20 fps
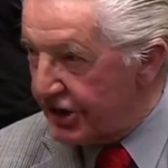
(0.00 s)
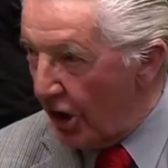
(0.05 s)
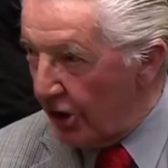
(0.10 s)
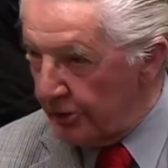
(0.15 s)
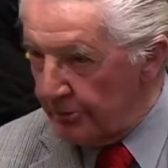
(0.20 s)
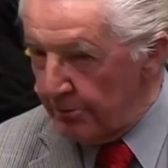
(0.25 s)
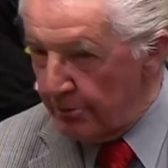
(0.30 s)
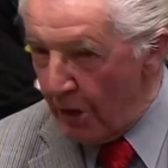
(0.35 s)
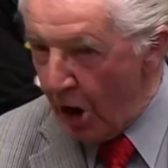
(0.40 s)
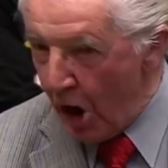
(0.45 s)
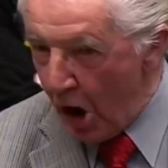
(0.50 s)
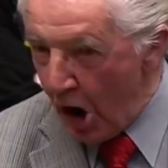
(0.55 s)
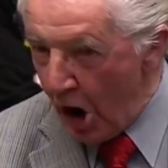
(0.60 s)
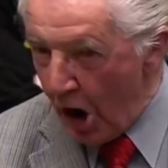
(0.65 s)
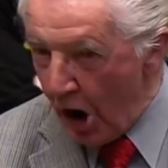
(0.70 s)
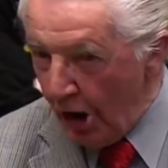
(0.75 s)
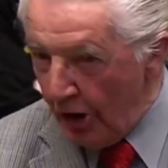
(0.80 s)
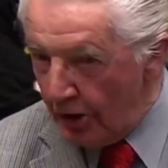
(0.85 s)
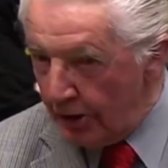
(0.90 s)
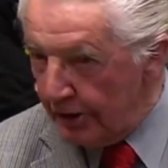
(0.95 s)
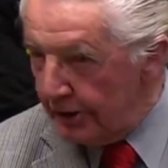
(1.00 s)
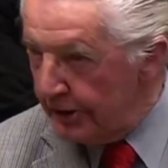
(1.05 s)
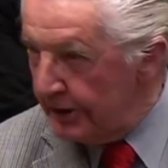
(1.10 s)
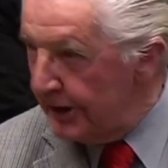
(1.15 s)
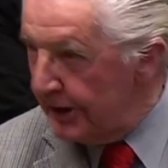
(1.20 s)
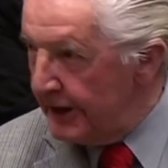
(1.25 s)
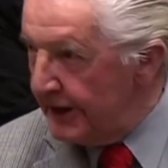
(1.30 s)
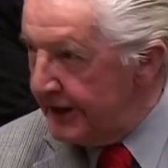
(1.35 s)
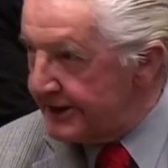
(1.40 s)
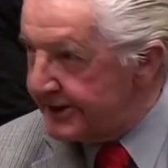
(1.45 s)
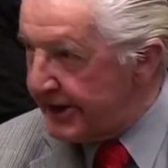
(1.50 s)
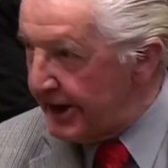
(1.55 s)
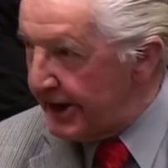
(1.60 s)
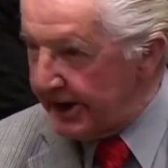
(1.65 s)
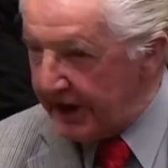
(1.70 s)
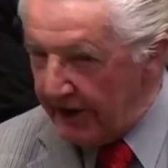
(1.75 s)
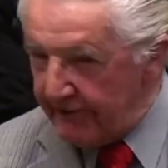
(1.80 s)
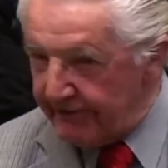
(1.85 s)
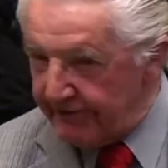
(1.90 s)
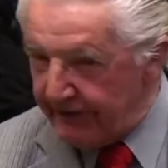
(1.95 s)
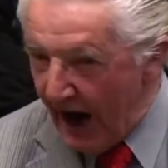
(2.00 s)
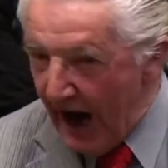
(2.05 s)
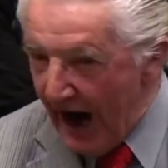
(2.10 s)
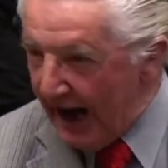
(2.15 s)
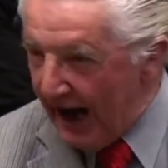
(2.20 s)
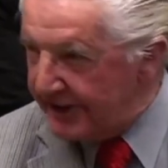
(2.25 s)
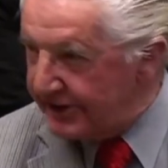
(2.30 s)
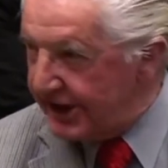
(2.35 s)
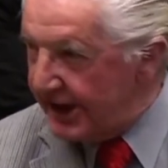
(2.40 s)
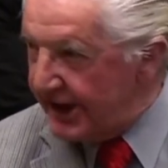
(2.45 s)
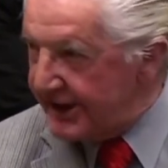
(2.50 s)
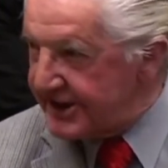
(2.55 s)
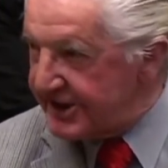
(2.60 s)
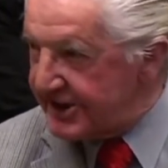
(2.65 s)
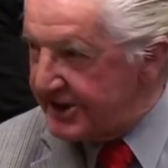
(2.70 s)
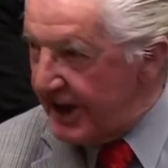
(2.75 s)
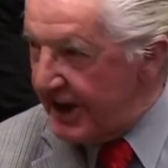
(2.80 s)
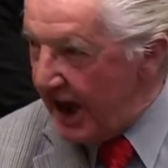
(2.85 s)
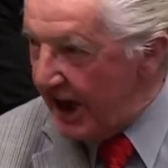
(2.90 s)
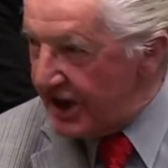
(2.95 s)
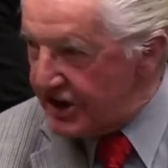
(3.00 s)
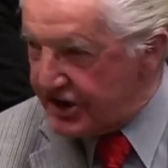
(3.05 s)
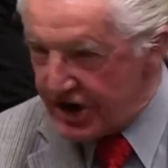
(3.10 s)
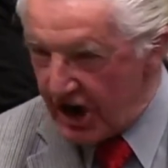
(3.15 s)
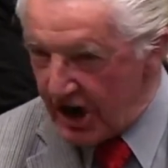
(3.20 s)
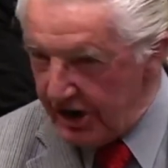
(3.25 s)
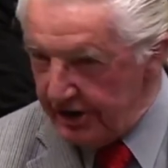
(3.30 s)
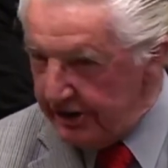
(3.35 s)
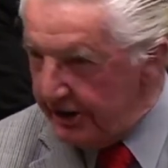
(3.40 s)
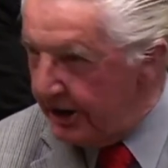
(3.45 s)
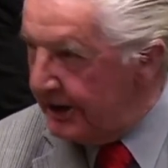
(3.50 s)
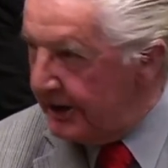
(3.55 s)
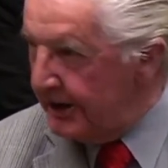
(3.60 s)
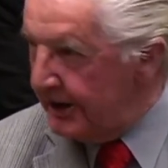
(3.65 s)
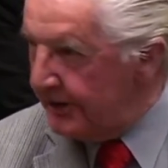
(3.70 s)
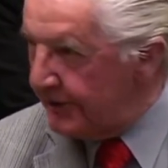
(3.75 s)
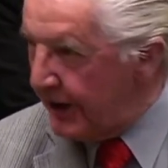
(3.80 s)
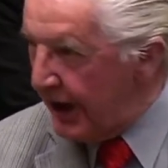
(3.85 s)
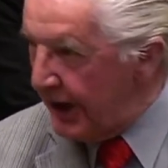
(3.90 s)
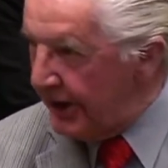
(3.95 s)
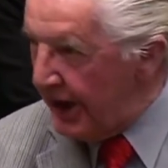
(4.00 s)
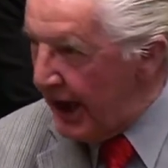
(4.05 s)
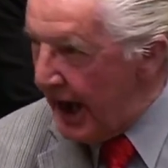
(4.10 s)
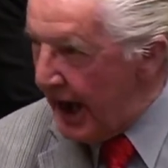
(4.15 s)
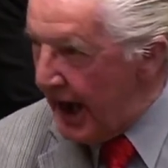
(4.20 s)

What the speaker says: done more to divide this nation than